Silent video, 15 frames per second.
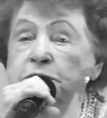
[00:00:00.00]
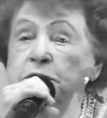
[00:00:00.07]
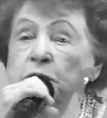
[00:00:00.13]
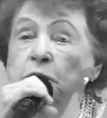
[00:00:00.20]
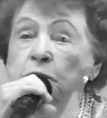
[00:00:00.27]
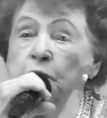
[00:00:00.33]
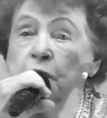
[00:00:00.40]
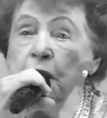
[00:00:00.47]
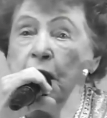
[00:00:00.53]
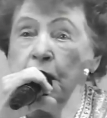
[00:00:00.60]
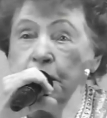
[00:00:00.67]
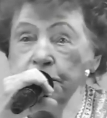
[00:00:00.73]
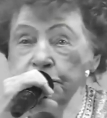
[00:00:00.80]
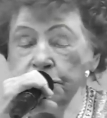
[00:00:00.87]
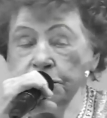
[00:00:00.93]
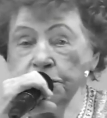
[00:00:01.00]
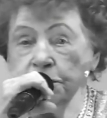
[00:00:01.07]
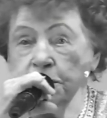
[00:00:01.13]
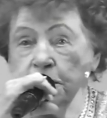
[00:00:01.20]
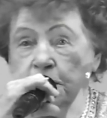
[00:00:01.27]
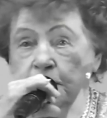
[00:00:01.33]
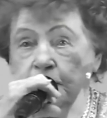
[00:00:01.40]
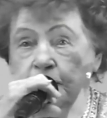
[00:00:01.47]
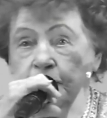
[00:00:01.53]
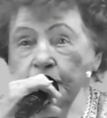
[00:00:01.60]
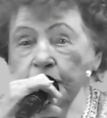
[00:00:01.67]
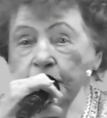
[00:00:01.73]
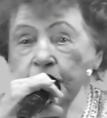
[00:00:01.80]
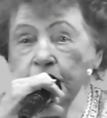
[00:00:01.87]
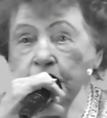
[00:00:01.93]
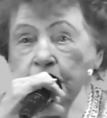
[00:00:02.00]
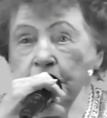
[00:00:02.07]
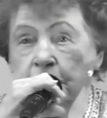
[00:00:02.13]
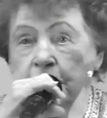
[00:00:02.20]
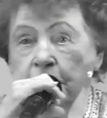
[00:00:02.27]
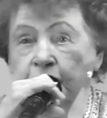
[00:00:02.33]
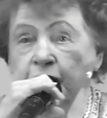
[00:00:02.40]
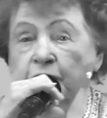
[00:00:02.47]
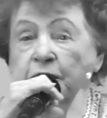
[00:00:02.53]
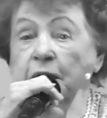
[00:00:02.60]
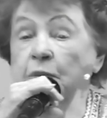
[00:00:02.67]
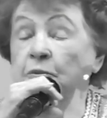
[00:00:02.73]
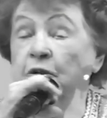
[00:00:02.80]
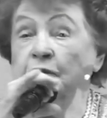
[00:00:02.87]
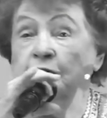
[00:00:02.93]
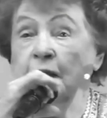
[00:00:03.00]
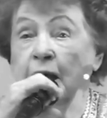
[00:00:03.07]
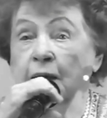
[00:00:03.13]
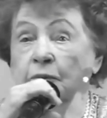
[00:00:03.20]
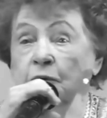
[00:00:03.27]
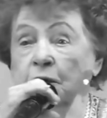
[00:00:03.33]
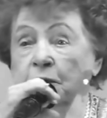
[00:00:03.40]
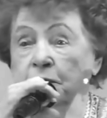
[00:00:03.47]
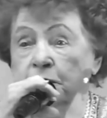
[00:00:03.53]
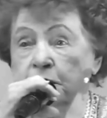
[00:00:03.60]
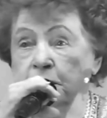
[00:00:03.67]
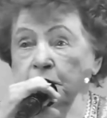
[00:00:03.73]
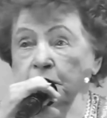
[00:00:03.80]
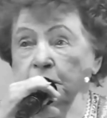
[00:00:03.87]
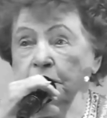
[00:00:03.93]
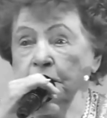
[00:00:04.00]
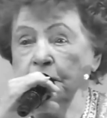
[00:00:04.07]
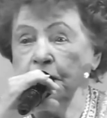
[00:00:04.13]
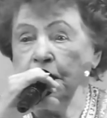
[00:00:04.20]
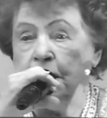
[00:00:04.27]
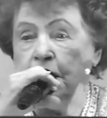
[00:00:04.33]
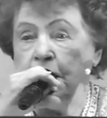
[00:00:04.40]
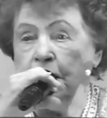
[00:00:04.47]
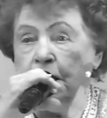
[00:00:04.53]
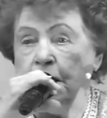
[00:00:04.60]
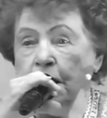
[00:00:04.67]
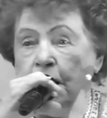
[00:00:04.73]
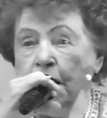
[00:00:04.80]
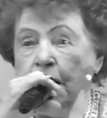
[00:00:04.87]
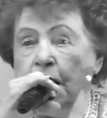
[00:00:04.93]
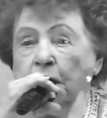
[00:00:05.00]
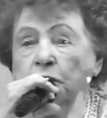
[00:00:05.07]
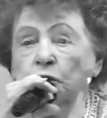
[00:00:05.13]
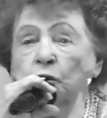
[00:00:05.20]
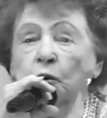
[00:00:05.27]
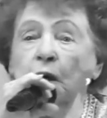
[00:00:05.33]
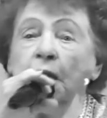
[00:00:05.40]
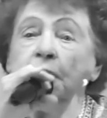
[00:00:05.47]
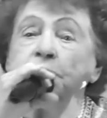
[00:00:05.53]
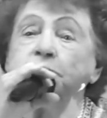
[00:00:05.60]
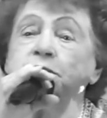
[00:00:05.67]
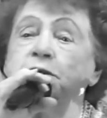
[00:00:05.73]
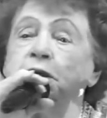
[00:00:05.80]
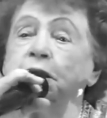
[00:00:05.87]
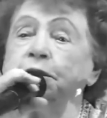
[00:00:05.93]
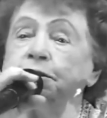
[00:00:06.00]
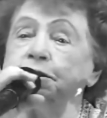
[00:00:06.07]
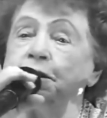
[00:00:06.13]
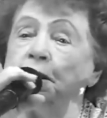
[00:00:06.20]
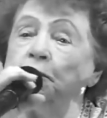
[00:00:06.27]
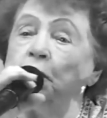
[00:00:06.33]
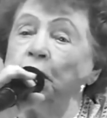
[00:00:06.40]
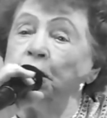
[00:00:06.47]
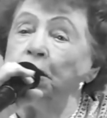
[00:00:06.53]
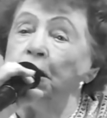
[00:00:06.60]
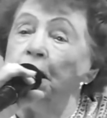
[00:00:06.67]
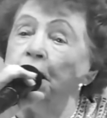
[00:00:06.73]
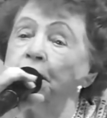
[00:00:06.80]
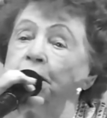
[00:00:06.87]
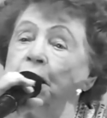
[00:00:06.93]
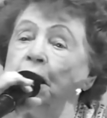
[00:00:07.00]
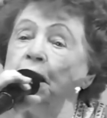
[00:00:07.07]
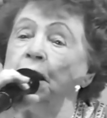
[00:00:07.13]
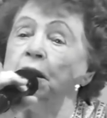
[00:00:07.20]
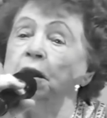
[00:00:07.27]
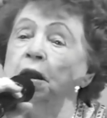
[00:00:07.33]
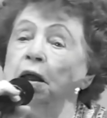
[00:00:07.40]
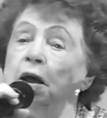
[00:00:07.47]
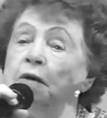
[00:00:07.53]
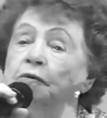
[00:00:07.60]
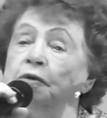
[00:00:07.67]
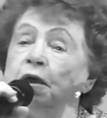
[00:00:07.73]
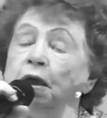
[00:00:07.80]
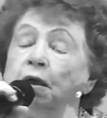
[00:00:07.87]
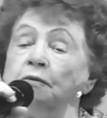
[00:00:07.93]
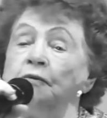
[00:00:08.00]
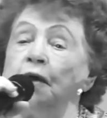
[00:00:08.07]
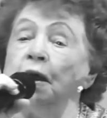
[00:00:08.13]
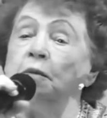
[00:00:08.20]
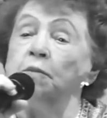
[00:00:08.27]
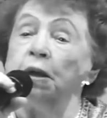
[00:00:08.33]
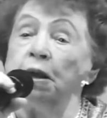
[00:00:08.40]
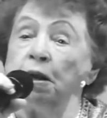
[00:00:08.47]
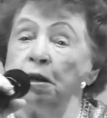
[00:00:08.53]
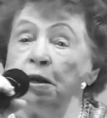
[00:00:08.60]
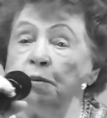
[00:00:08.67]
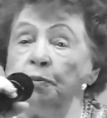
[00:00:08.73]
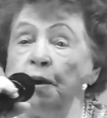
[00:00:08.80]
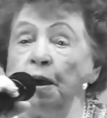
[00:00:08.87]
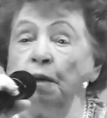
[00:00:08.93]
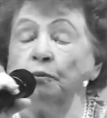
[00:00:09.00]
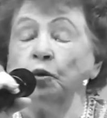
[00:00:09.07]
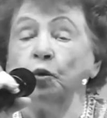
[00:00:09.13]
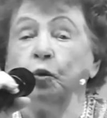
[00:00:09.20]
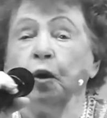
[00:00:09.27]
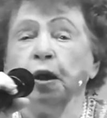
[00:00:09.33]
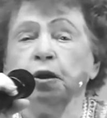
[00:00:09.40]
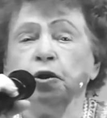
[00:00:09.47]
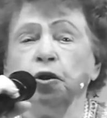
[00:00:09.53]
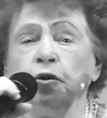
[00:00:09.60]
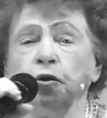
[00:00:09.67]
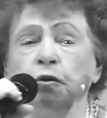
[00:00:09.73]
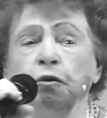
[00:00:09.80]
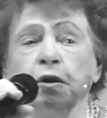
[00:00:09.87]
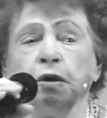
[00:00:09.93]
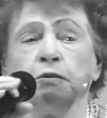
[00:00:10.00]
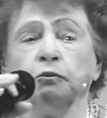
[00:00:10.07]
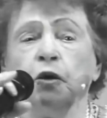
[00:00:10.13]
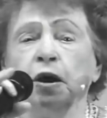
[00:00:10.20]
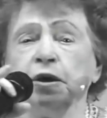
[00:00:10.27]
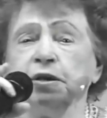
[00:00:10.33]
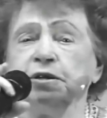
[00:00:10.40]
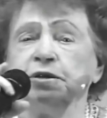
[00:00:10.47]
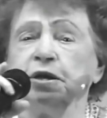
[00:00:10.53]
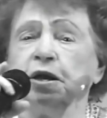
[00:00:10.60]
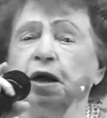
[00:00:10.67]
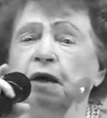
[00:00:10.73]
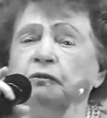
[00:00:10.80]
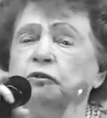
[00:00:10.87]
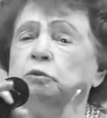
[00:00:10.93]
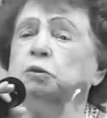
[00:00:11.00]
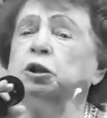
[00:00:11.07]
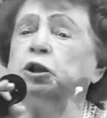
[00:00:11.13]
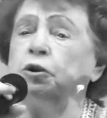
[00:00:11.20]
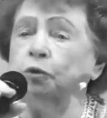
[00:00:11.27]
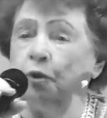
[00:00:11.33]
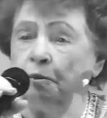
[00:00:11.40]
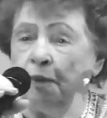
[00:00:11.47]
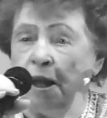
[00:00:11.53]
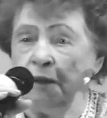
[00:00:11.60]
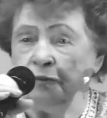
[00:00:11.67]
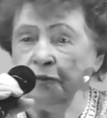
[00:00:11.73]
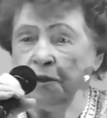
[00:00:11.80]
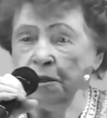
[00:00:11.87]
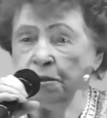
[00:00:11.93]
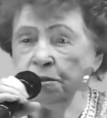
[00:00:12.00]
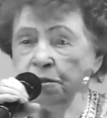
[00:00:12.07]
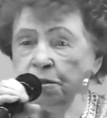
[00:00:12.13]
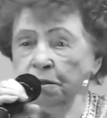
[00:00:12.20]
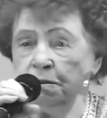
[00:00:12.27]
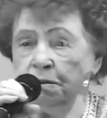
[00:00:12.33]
no more oxygen for them to fly with, and you ask someone at the head of the environmental department, what does the government do about this?